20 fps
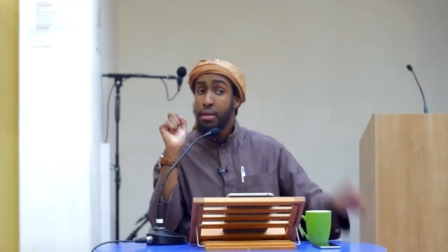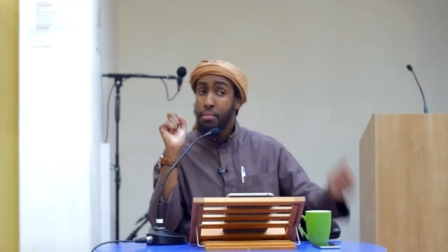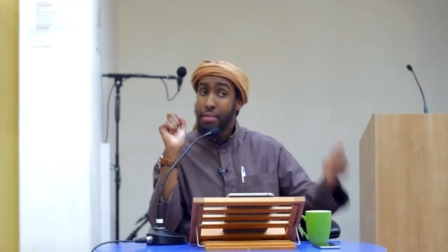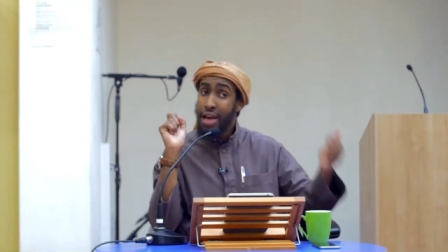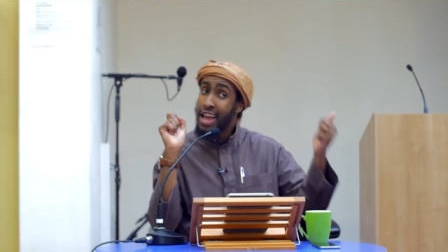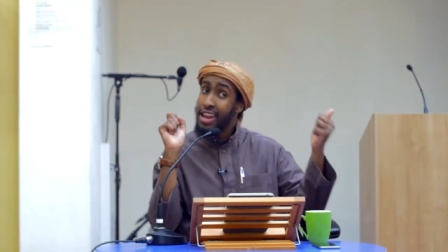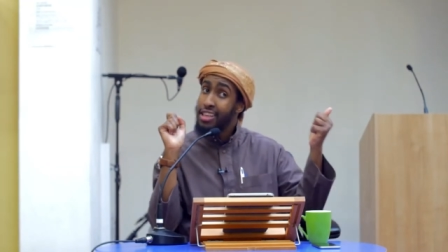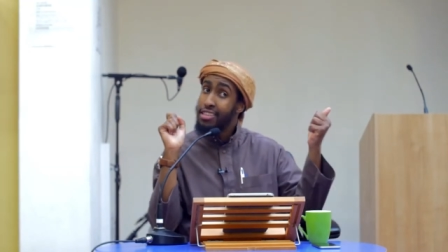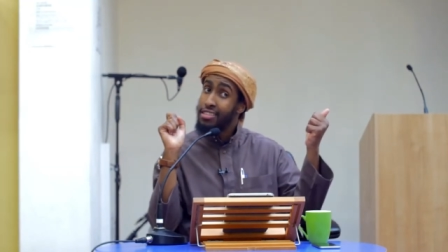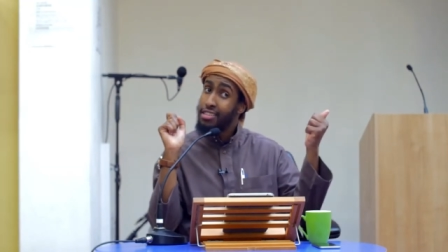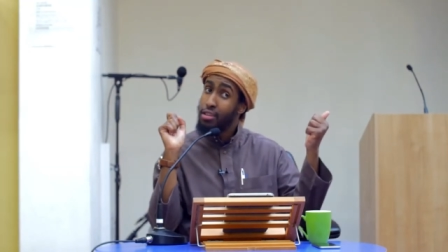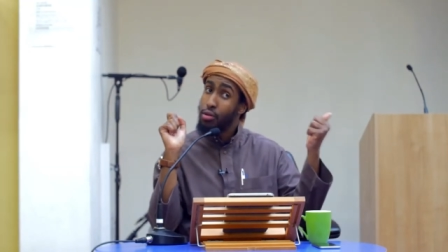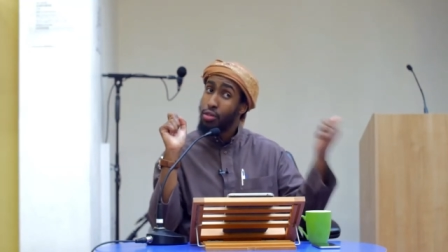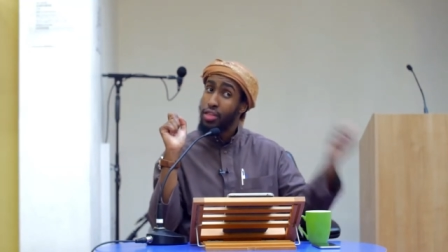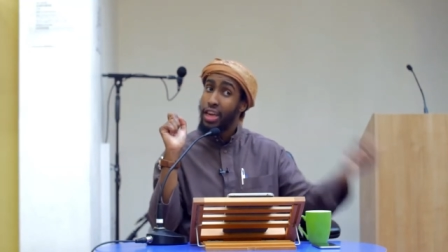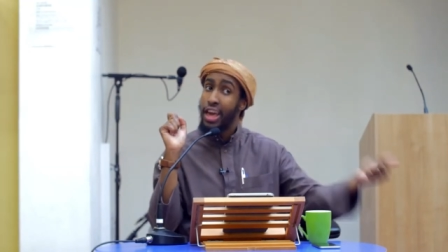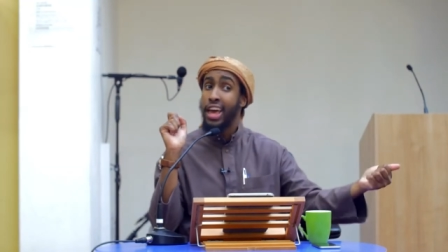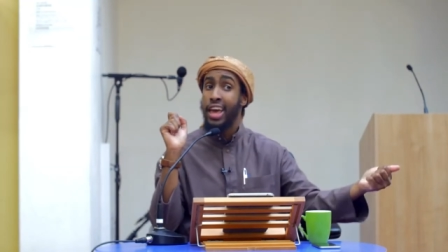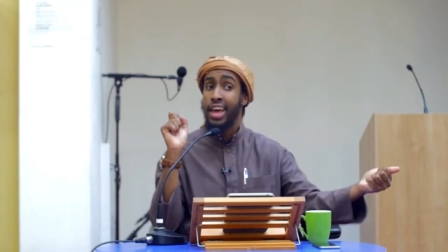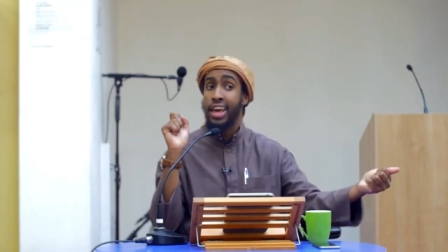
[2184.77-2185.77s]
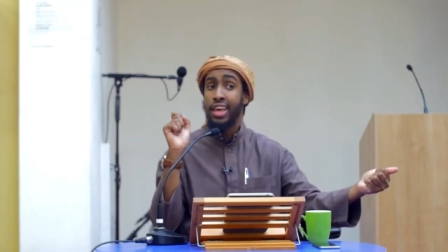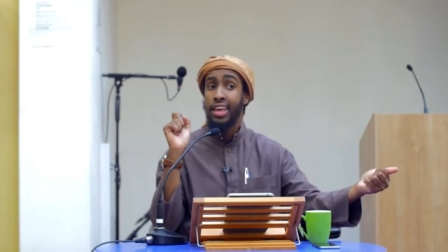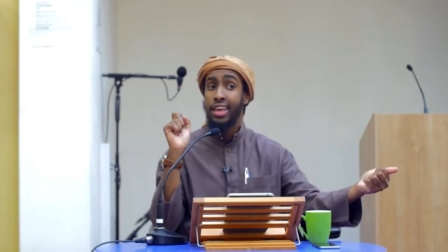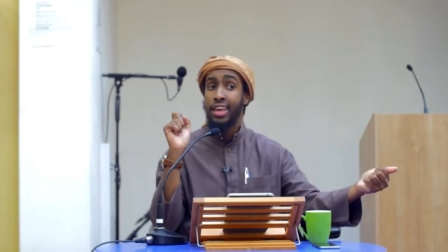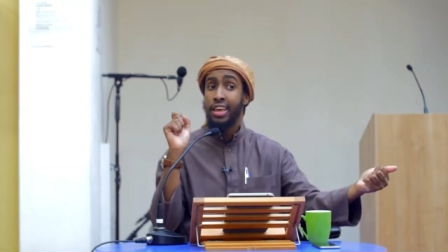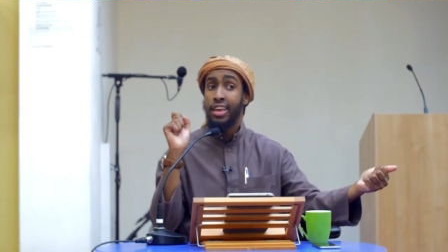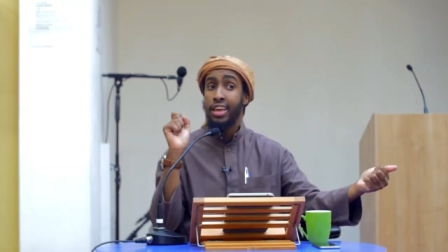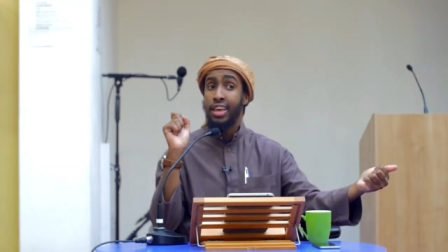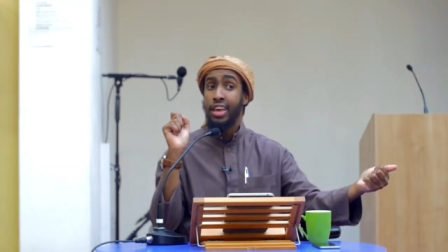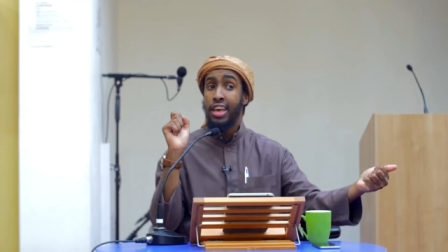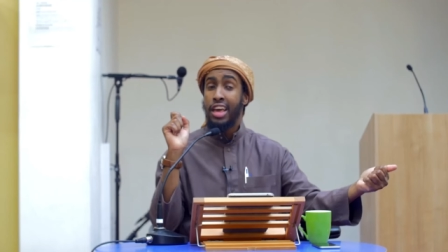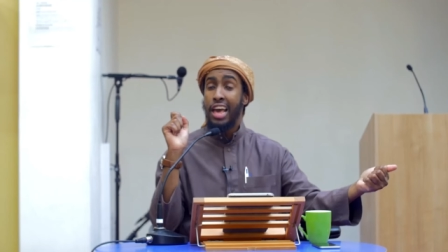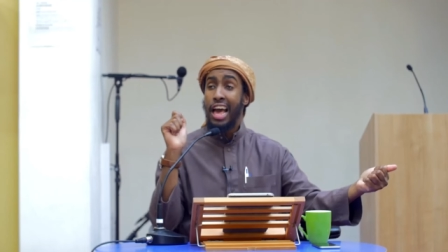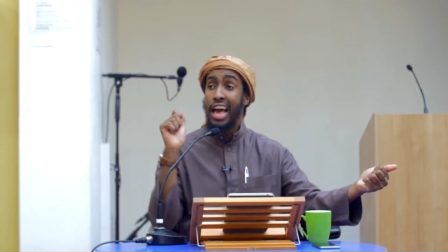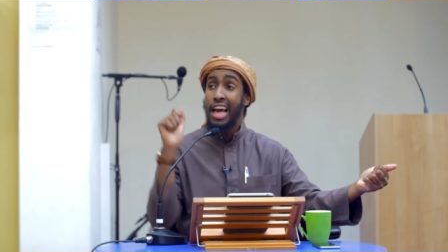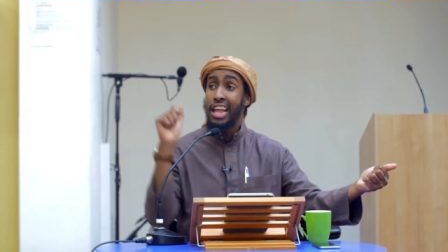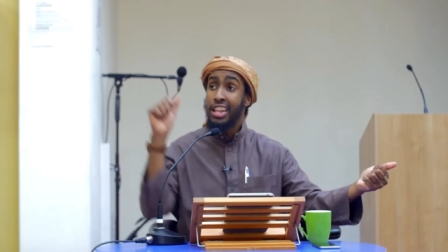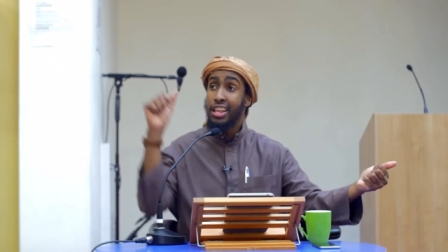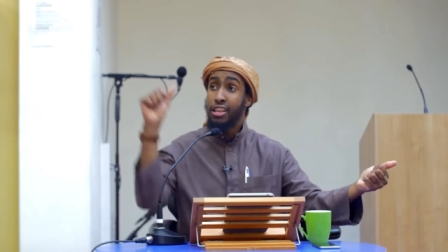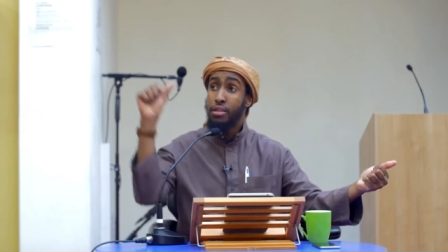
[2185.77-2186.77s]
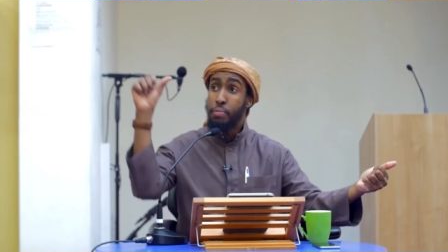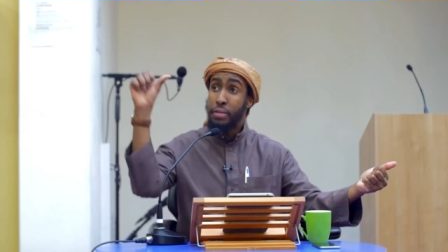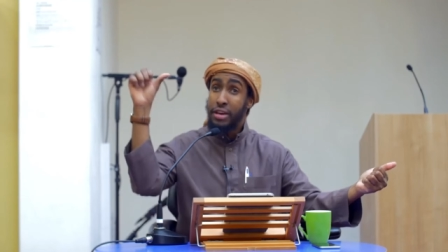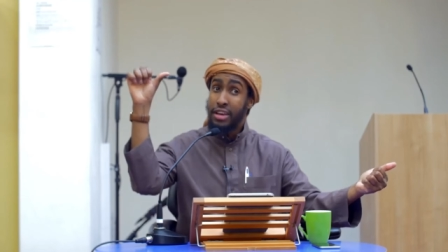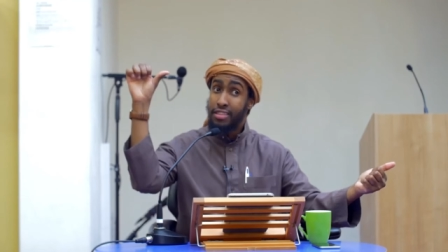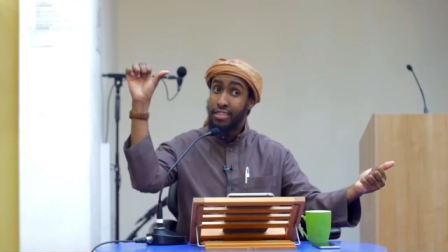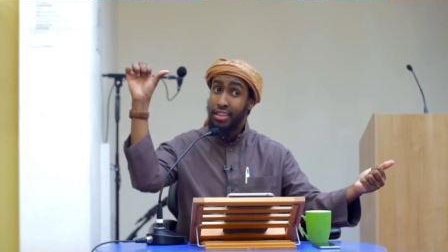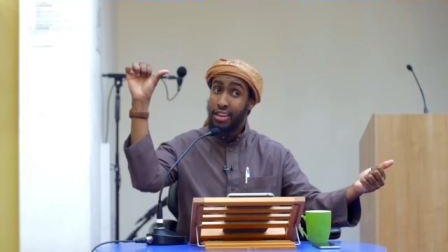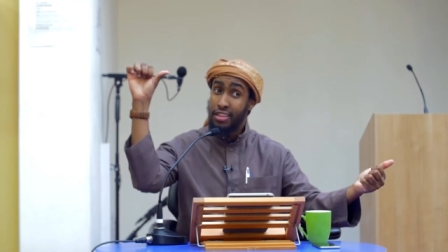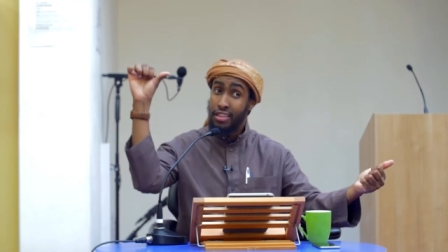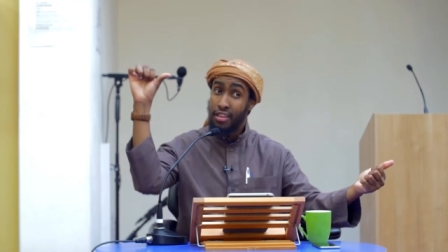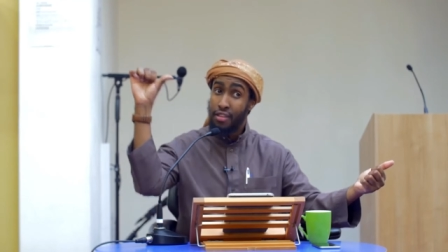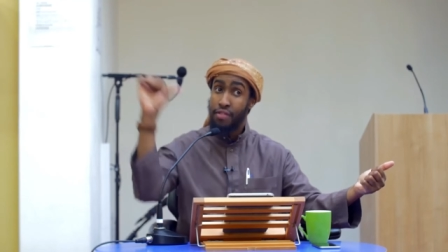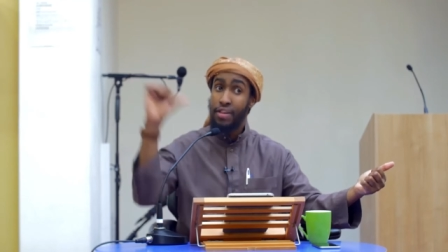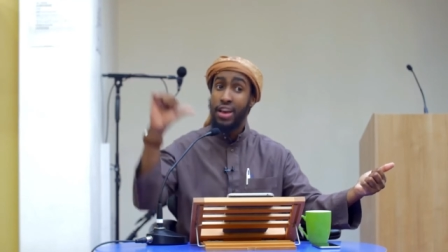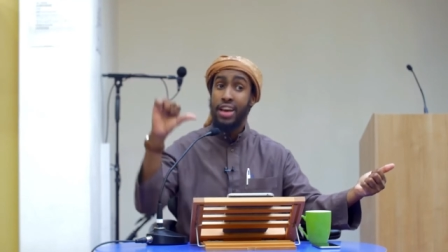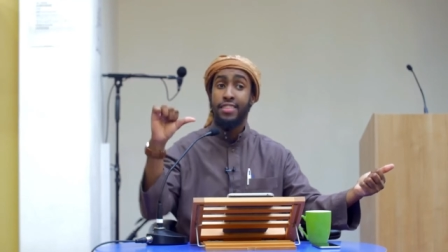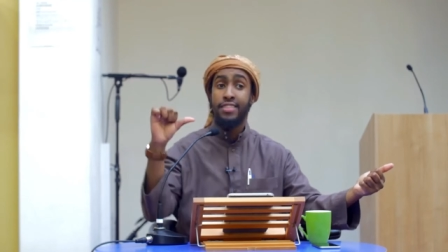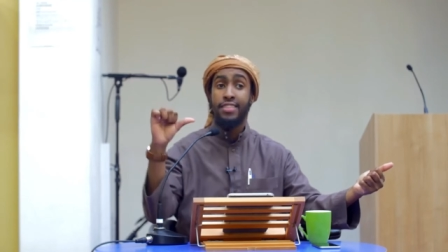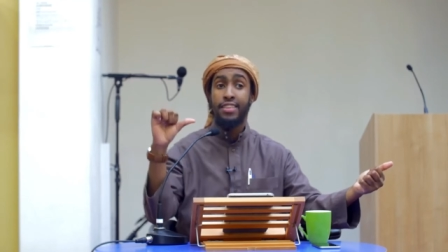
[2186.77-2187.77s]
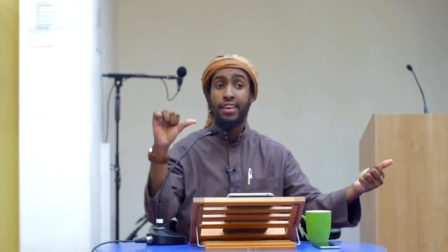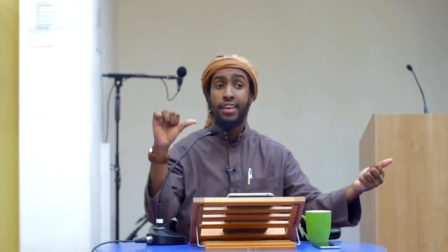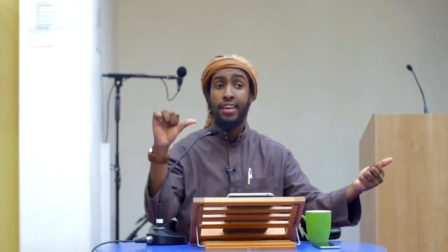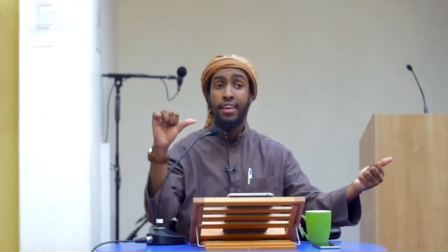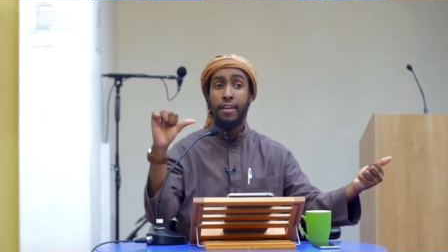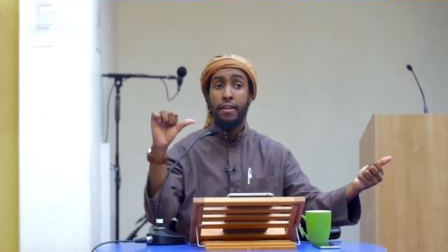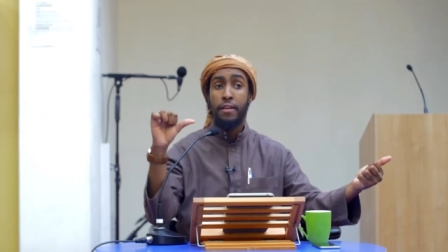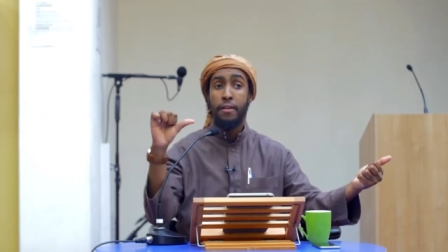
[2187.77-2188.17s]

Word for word: iman is still there. And this person is a fasiq.